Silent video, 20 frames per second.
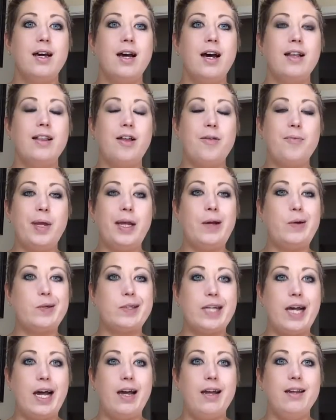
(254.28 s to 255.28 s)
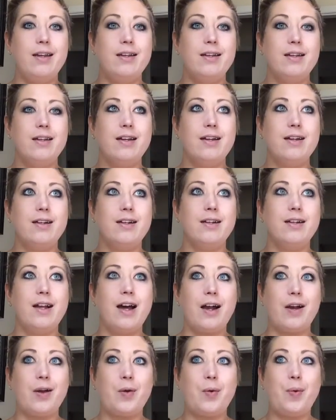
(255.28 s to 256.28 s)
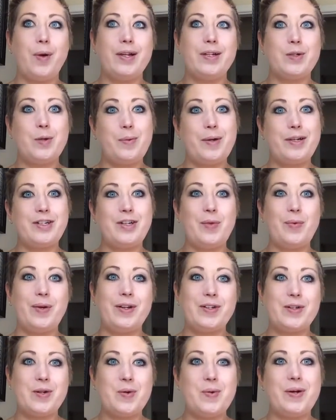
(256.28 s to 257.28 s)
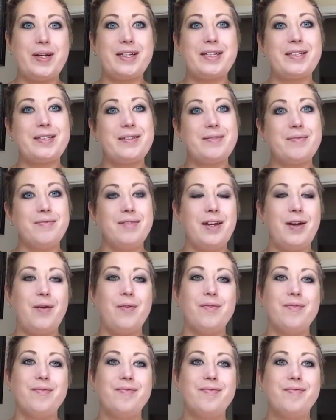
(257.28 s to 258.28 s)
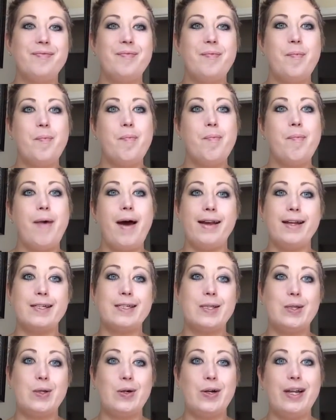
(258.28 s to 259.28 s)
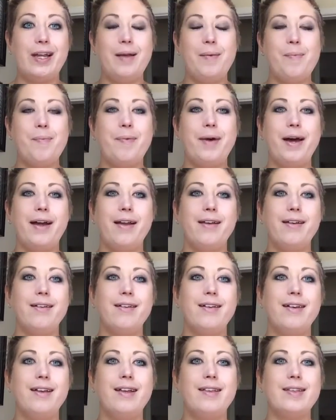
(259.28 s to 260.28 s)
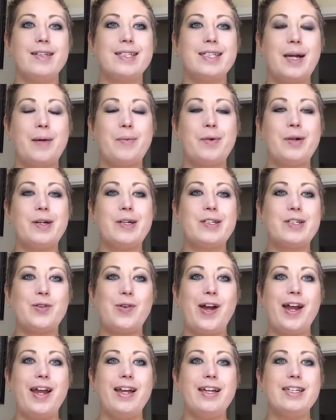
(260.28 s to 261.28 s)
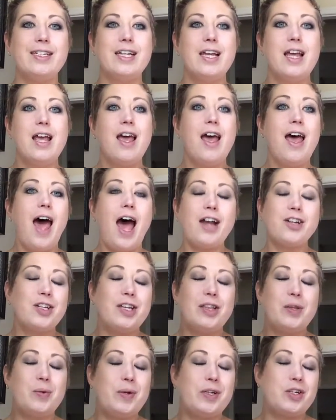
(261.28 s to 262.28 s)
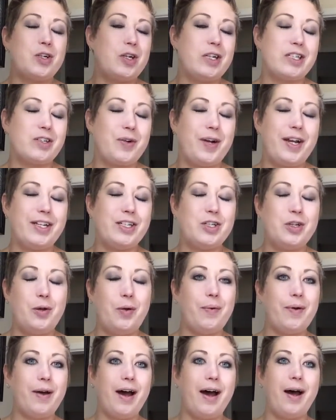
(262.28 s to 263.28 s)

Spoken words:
love being outside, not quite so much in the winter when it's, you know, minus 30, but in the summer it's great. Actually, in the winter it's great too.